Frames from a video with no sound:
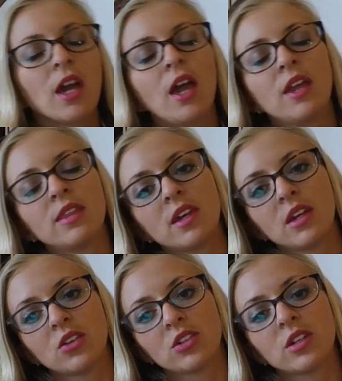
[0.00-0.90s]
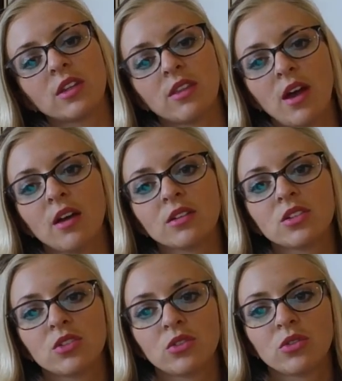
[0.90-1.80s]
and then underneath that
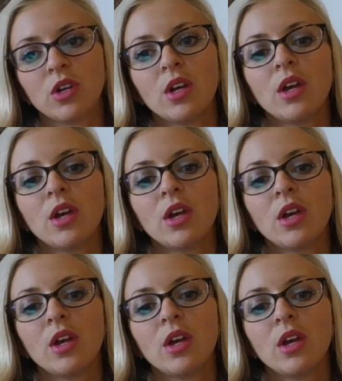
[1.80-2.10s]
to